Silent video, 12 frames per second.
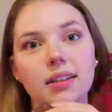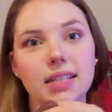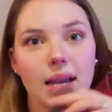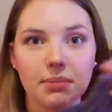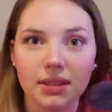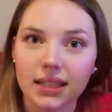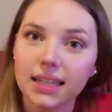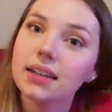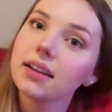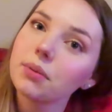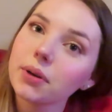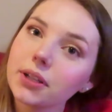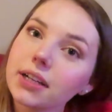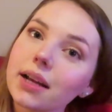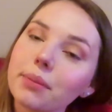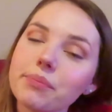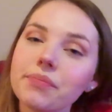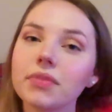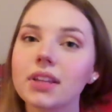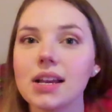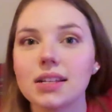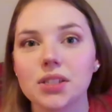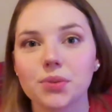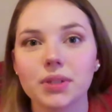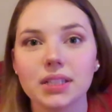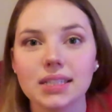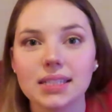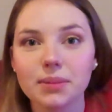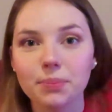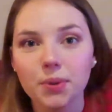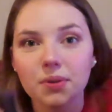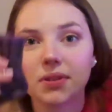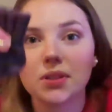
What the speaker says: Tabitha Gandee wrote it up. It's a really simple,